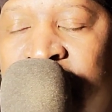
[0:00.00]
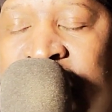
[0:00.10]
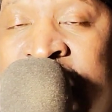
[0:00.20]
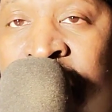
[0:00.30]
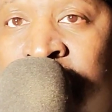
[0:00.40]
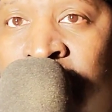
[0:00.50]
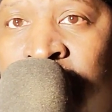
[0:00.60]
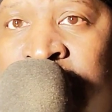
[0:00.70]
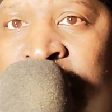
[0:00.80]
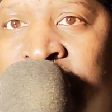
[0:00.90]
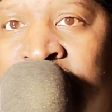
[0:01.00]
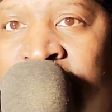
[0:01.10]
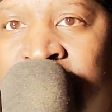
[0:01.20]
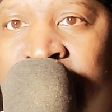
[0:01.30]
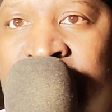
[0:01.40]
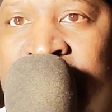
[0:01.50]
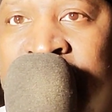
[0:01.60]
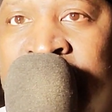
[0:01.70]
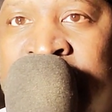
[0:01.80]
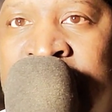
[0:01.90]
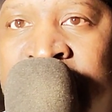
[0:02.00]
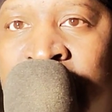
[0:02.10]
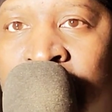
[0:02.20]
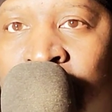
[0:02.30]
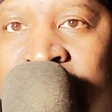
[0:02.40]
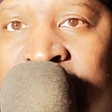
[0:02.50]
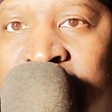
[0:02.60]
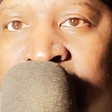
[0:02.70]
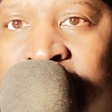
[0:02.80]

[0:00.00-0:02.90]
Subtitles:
including a getaway.